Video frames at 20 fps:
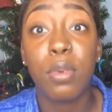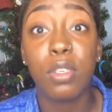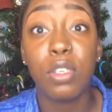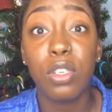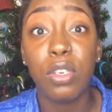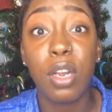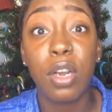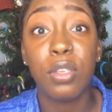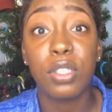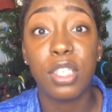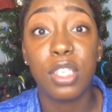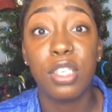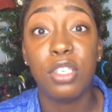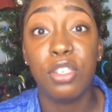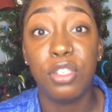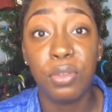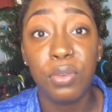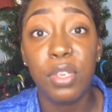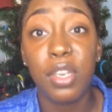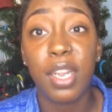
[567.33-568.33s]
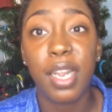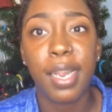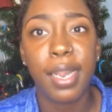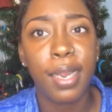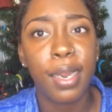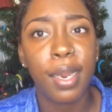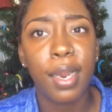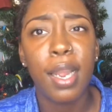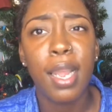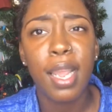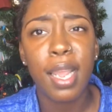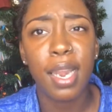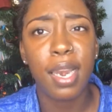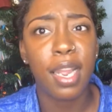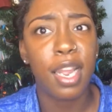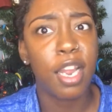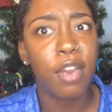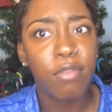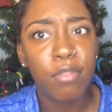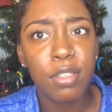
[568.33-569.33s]
you know, to do your hair and
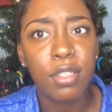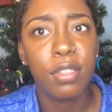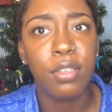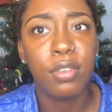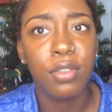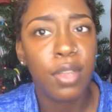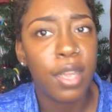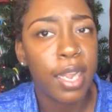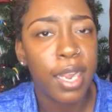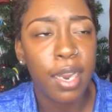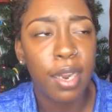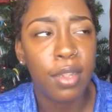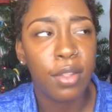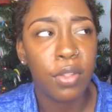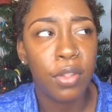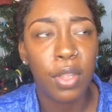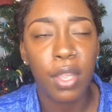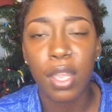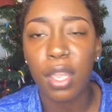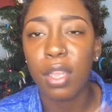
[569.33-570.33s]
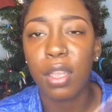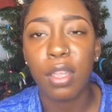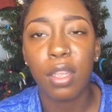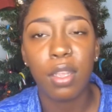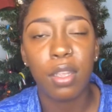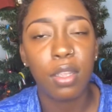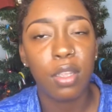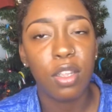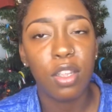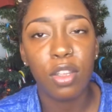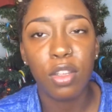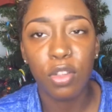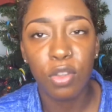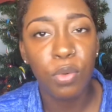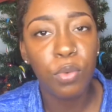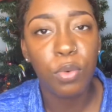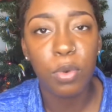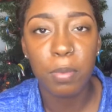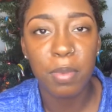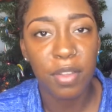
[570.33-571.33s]
effort to do your hair, then
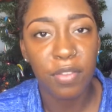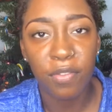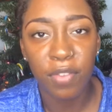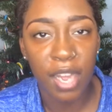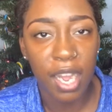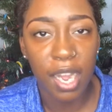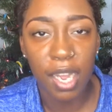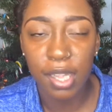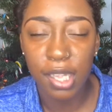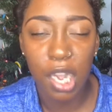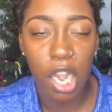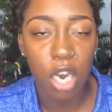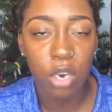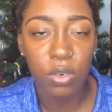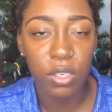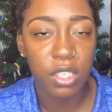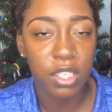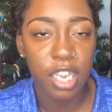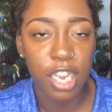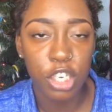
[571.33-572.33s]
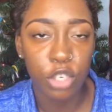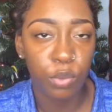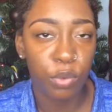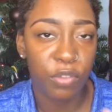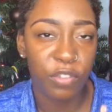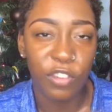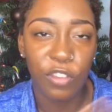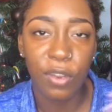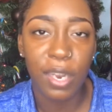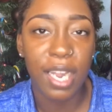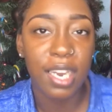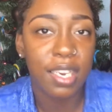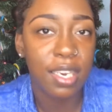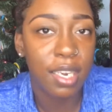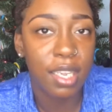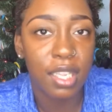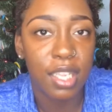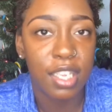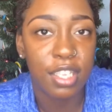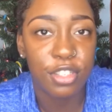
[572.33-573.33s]
you will be fine. The awkward stage will feel like
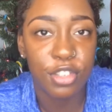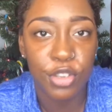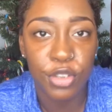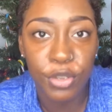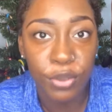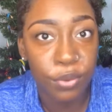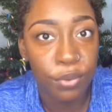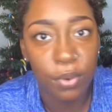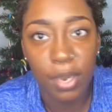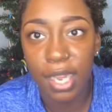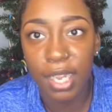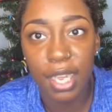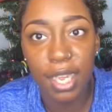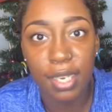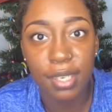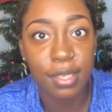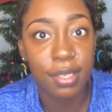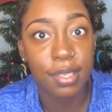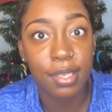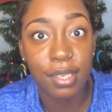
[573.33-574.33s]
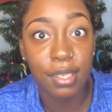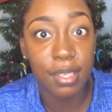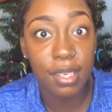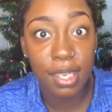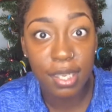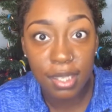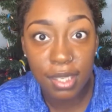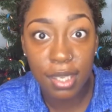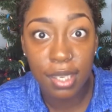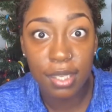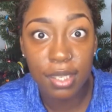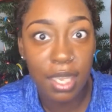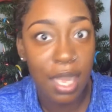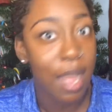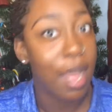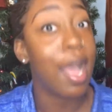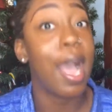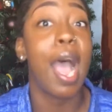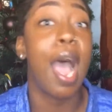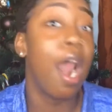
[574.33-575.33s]
nothing to you, like it just doesn't exist.
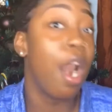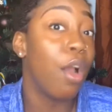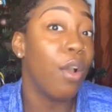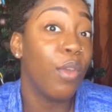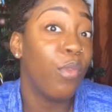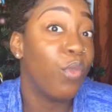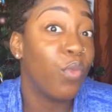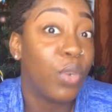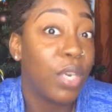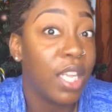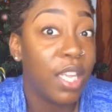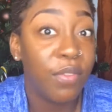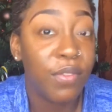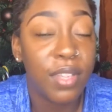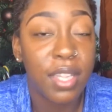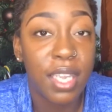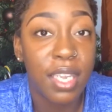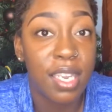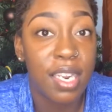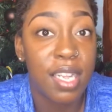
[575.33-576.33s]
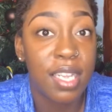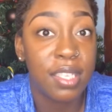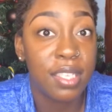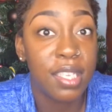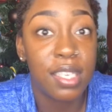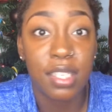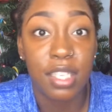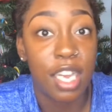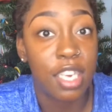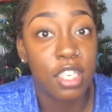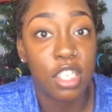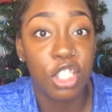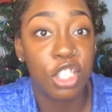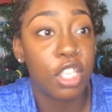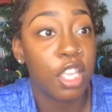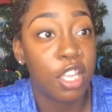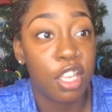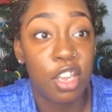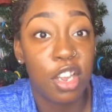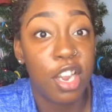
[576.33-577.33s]
I don't even think it exists. I
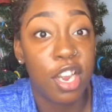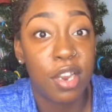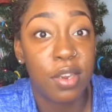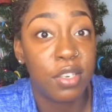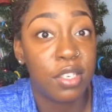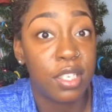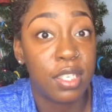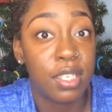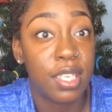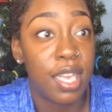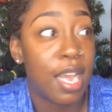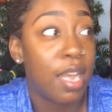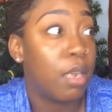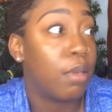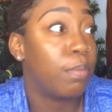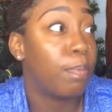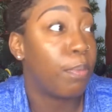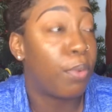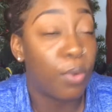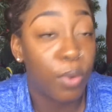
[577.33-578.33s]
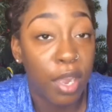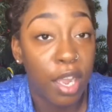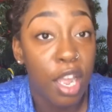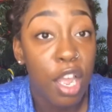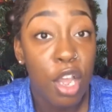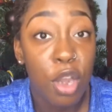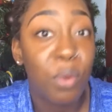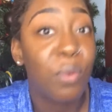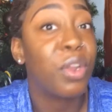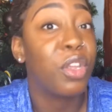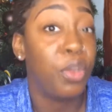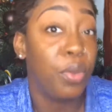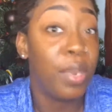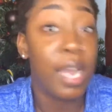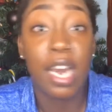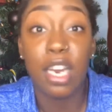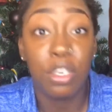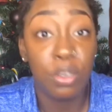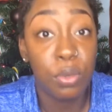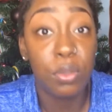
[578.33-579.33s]
just think your hair is just at a point where you
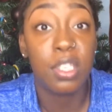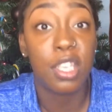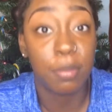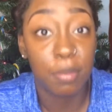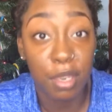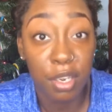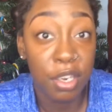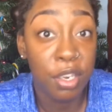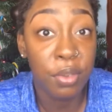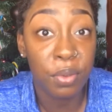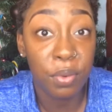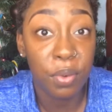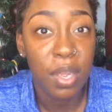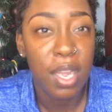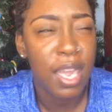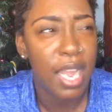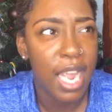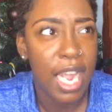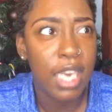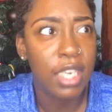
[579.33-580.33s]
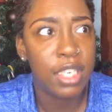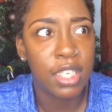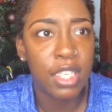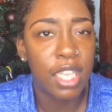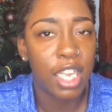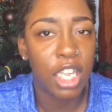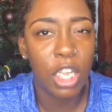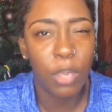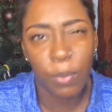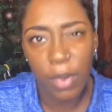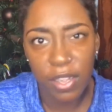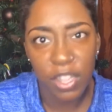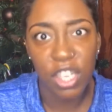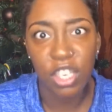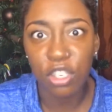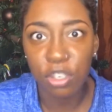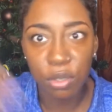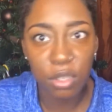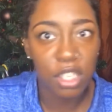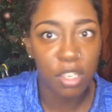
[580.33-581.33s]
got to do something new, just like you have
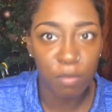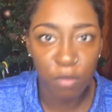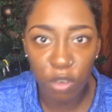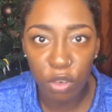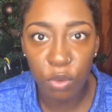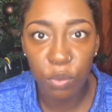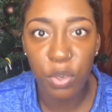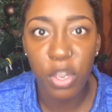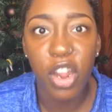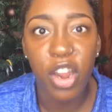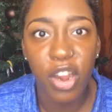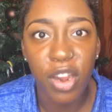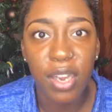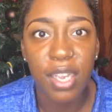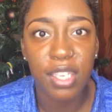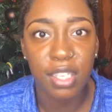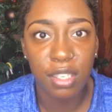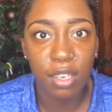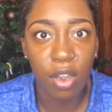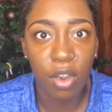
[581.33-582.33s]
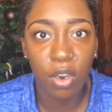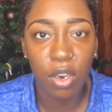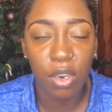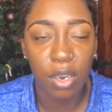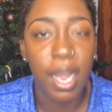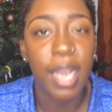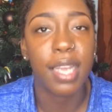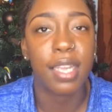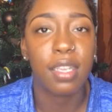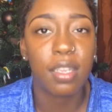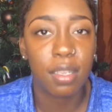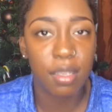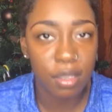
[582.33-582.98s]
to do something new when your hair gets longer. Like,